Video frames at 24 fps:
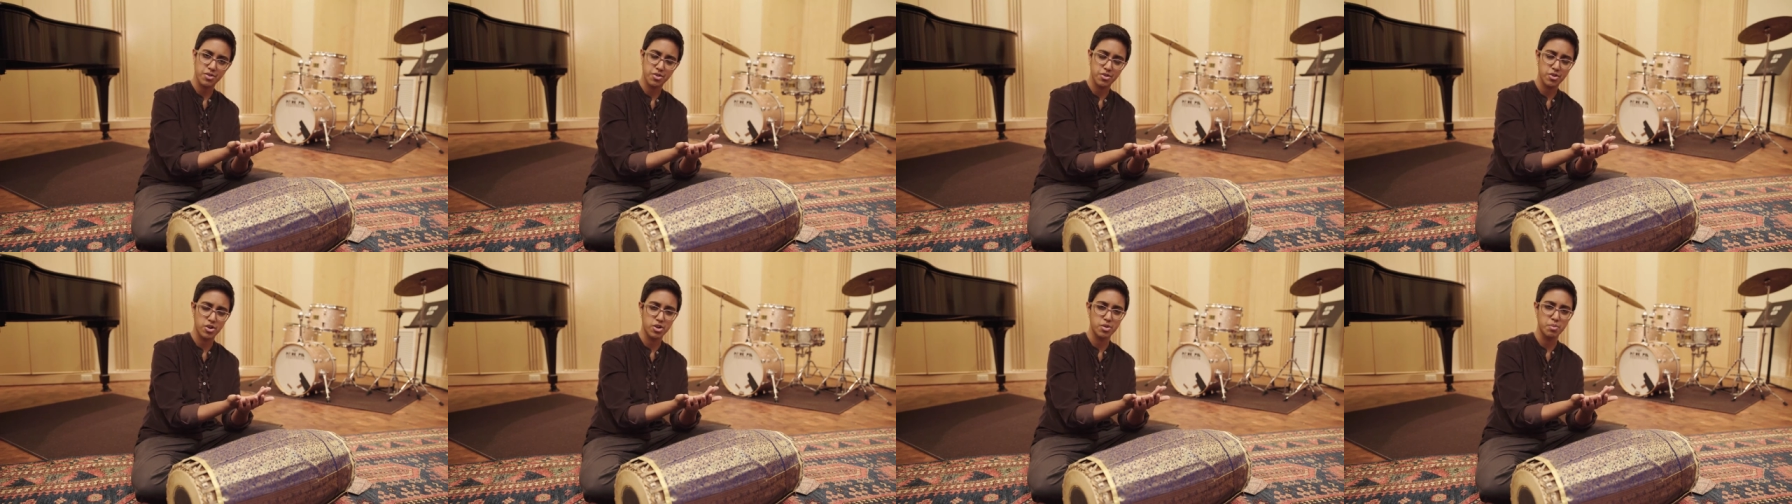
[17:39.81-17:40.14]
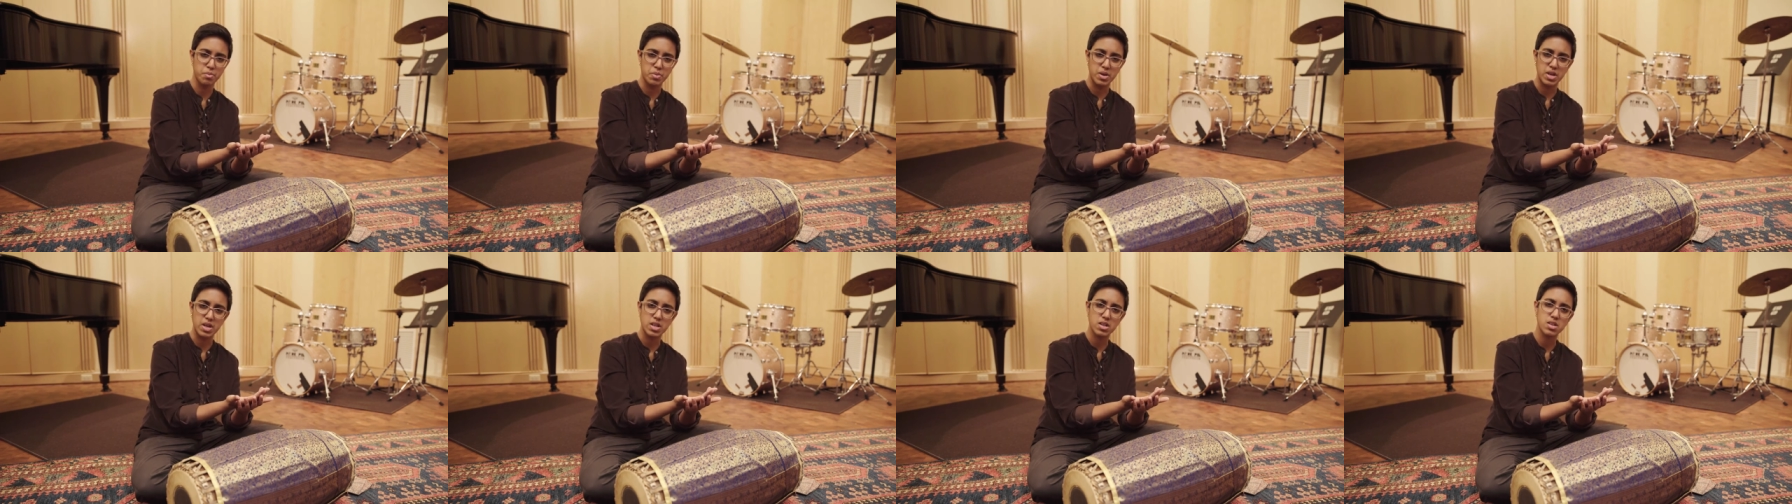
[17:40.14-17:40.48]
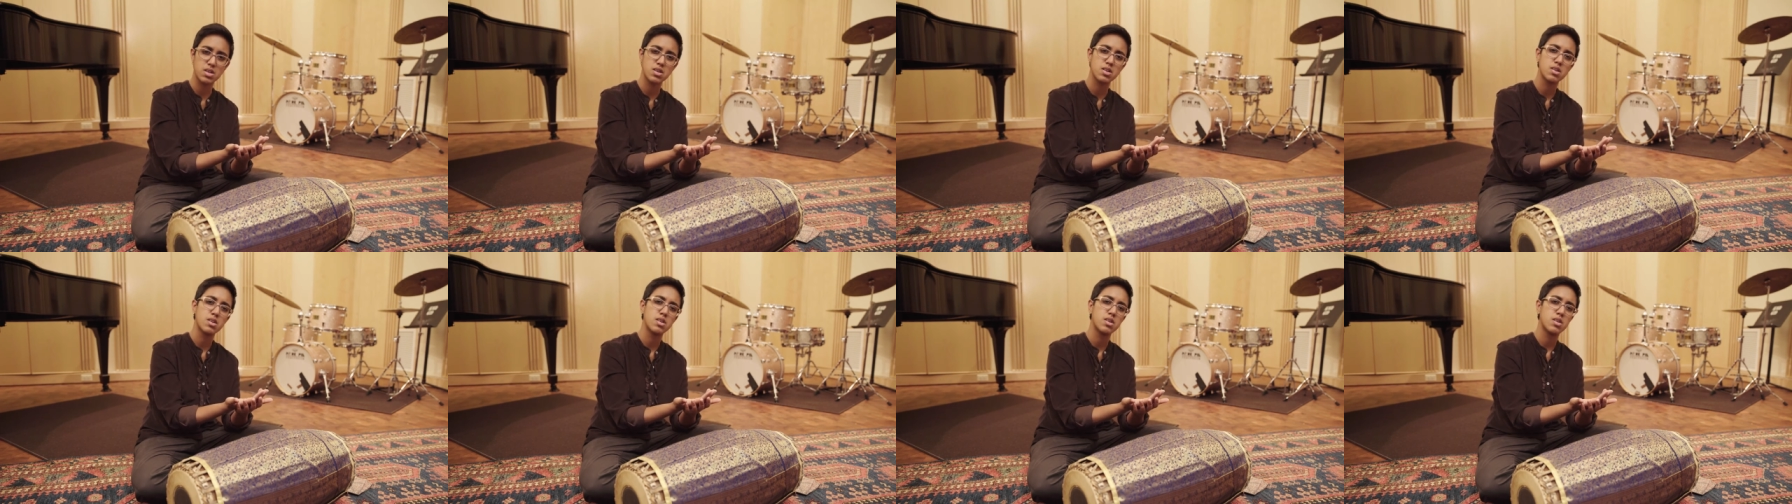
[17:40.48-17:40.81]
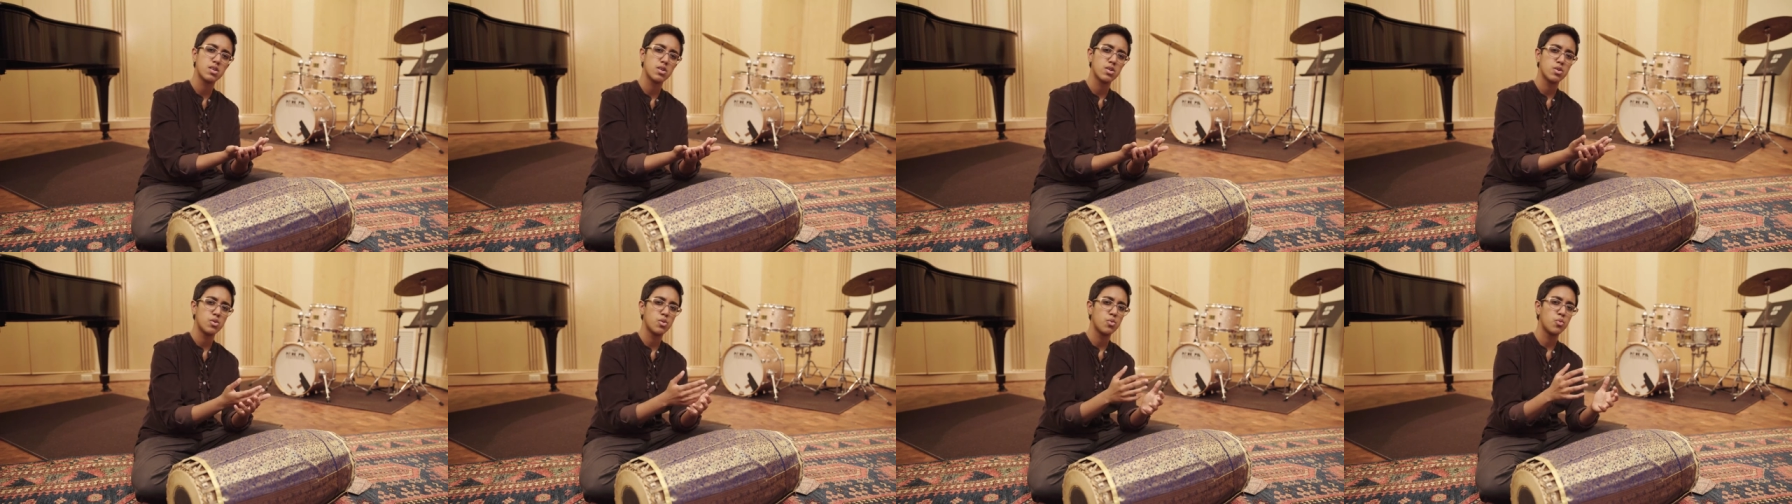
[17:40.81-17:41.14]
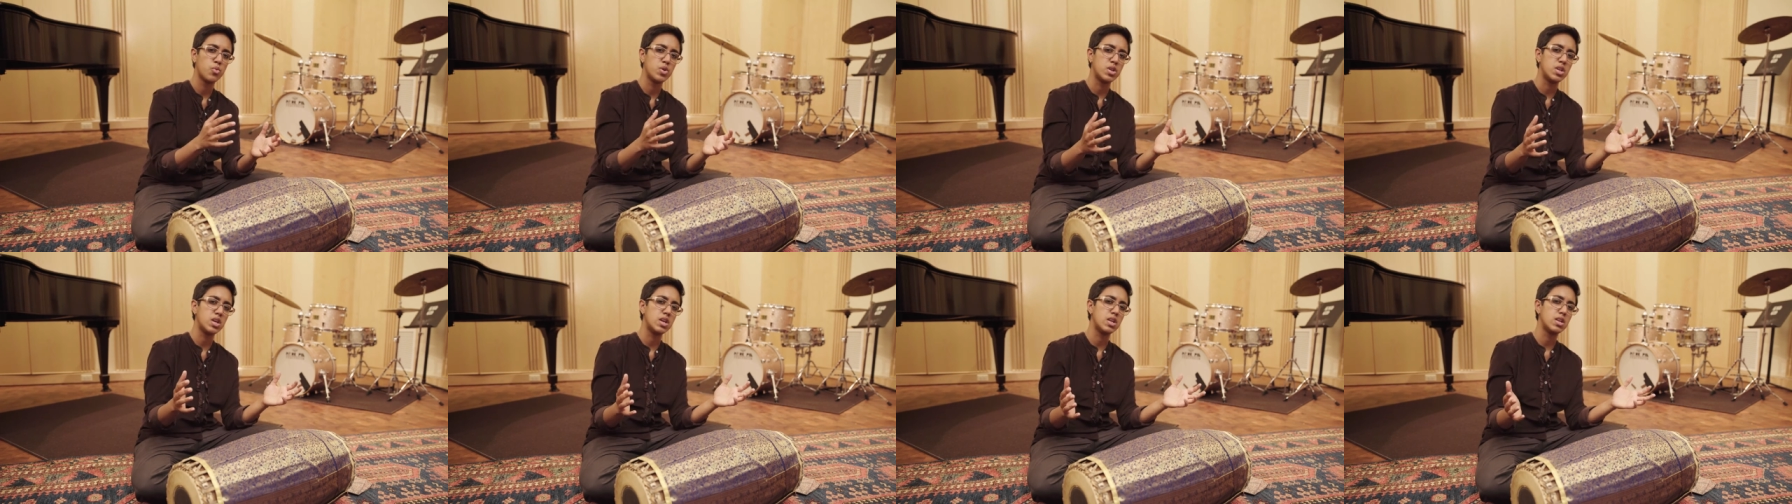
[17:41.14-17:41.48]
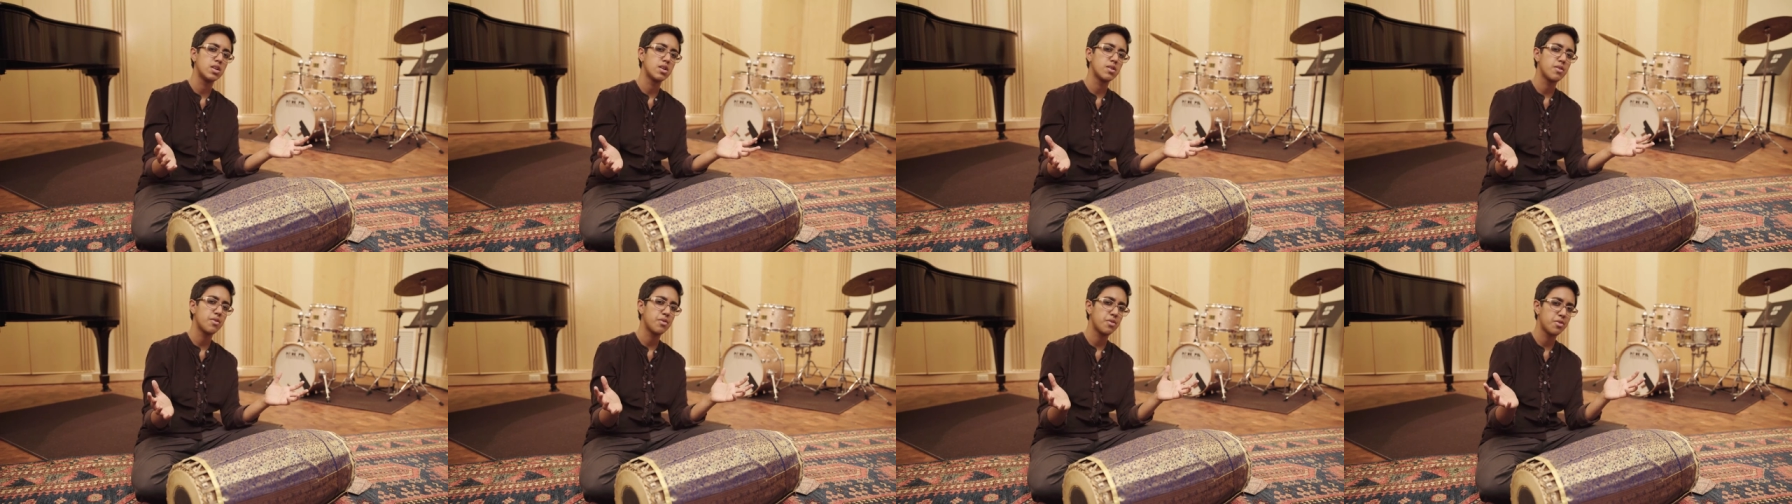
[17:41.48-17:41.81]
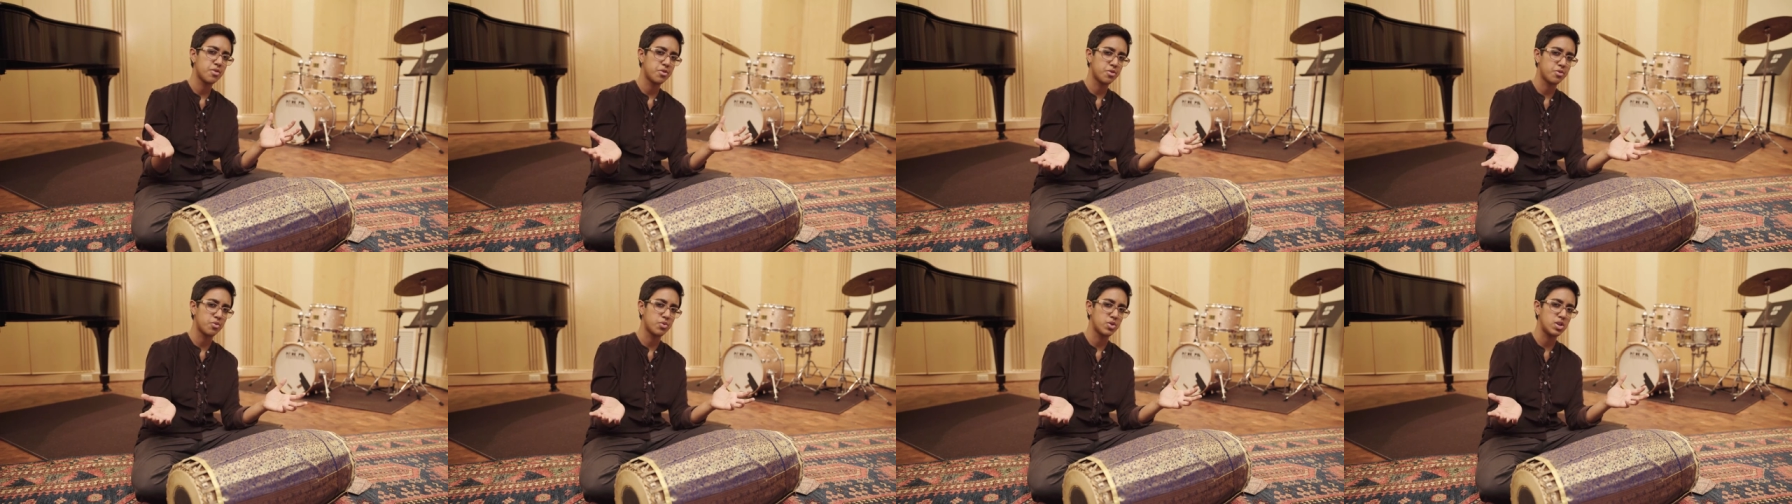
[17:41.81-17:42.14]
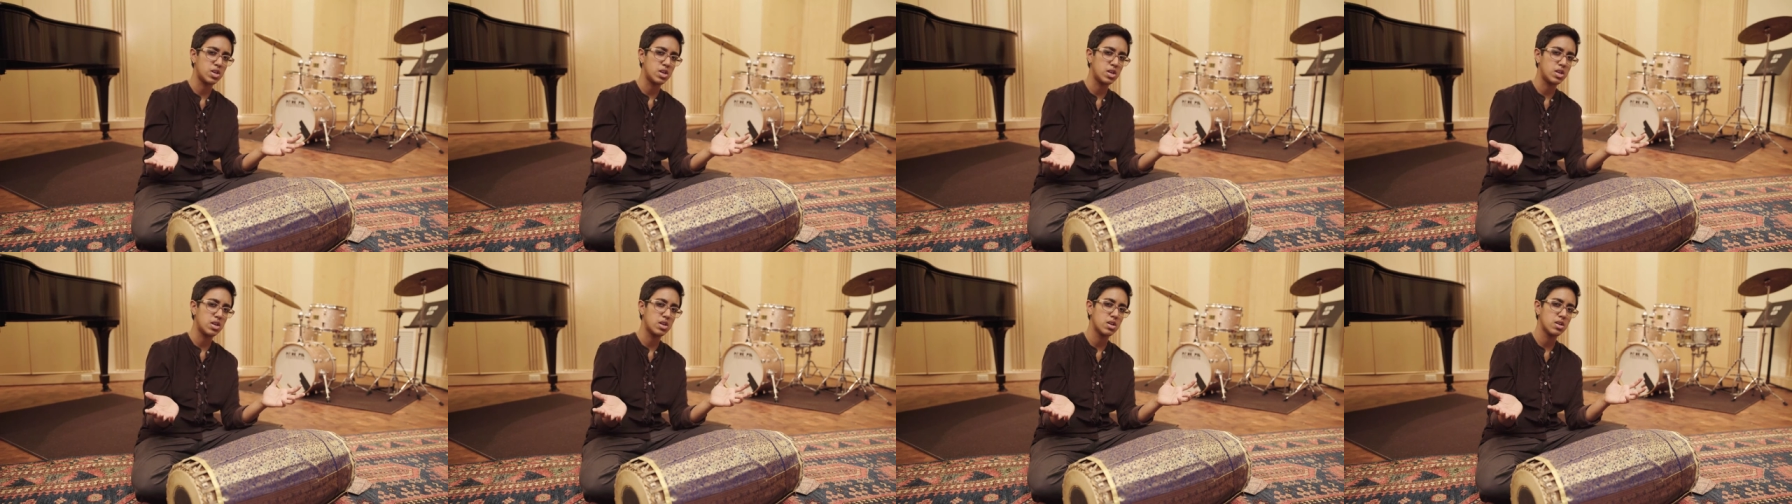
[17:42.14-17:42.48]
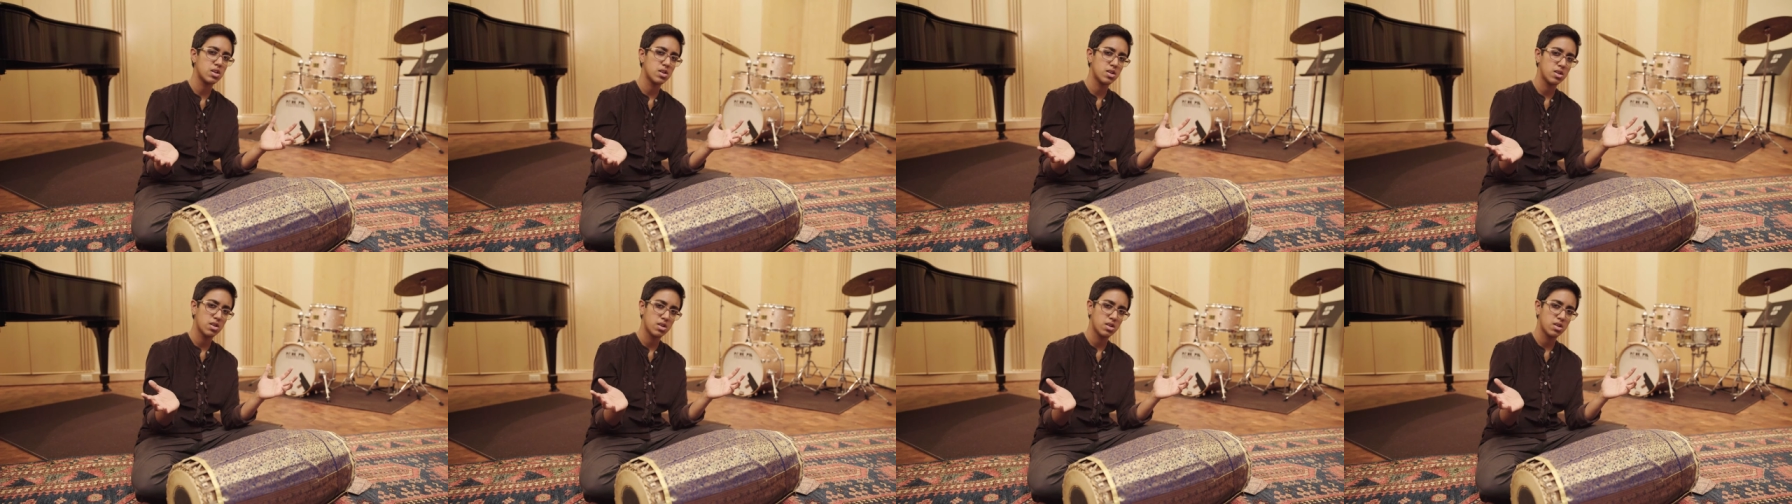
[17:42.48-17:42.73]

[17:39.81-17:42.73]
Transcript: third beat, we need three